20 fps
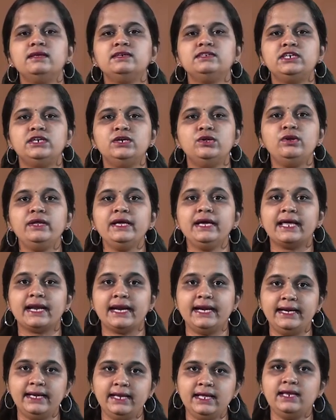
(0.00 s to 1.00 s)
the scheduling
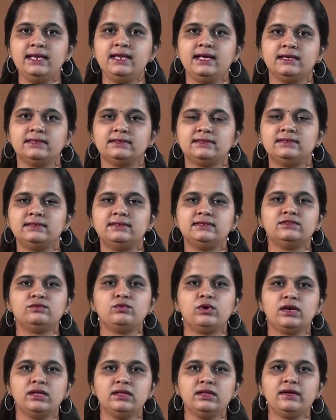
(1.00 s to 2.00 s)
criteria that is
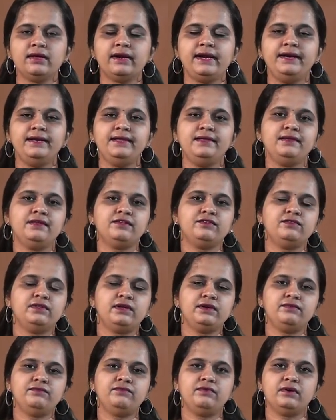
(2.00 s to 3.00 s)
what are the criteria
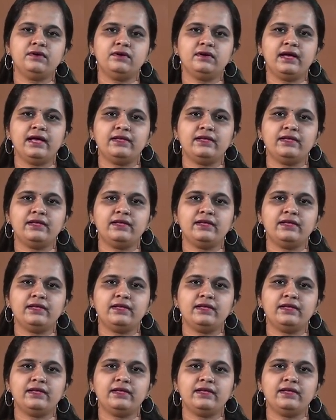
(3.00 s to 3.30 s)
that uh,